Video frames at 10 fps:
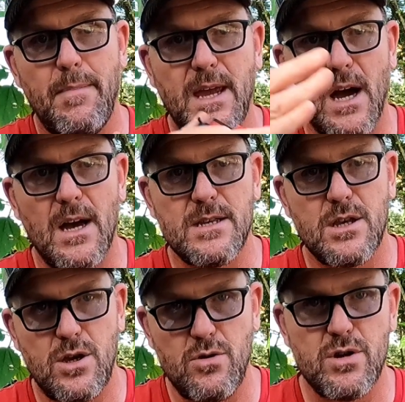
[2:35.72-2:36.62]

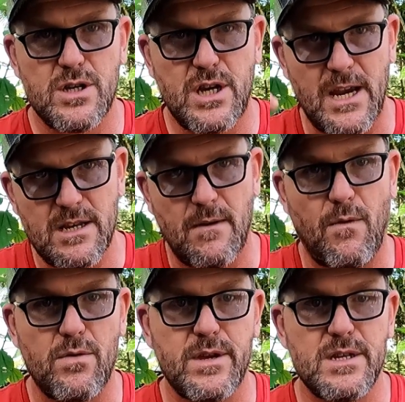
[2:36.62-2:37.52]
because you just change the
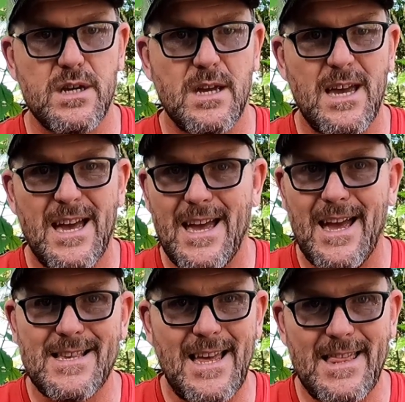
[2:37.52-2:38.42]
voltage.
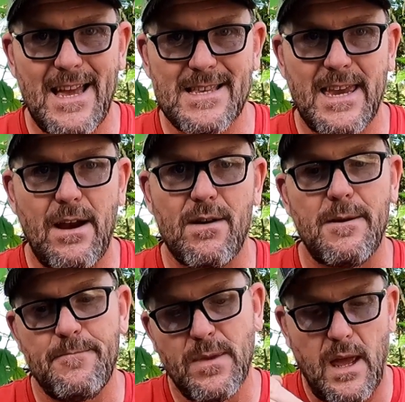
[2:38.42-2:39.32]
It's not that
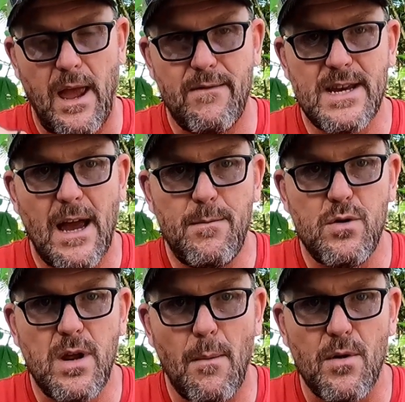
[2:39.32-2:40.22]
scary. Every time
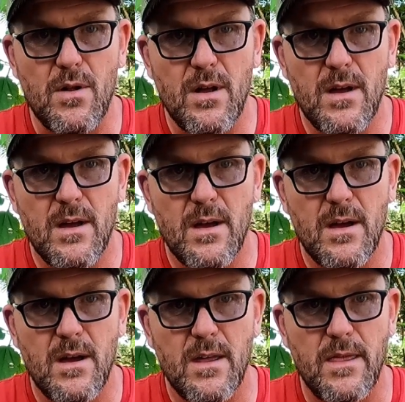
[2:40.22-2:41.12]
you double
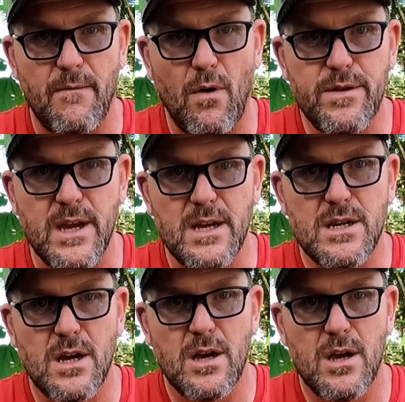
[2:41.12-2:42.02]
the
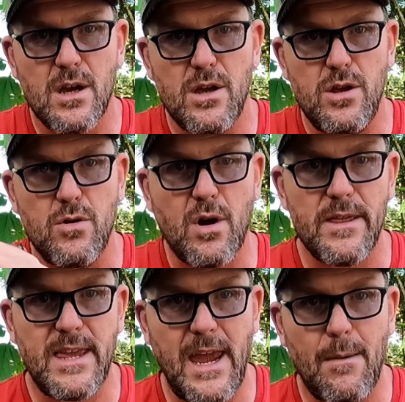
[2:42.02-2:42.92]
voltage, you
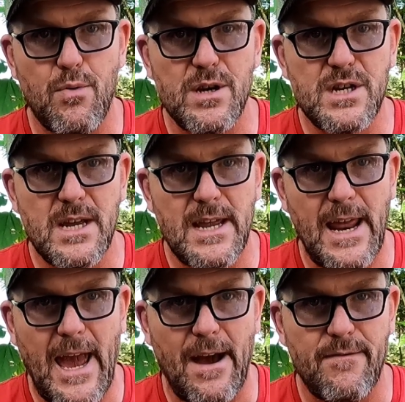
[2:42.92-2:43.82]
cut the amperage in
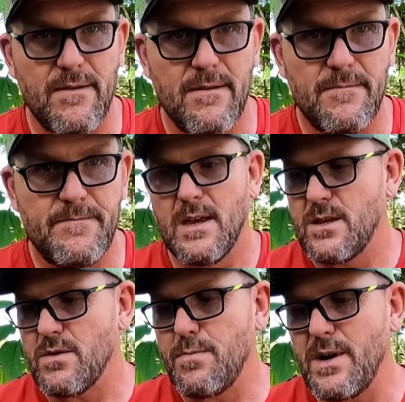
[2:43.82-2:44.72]
half.
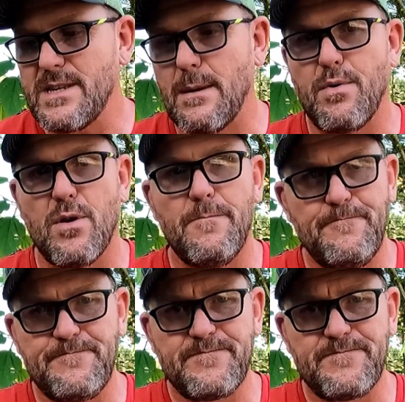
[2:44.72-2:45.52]
So it's pretty simple,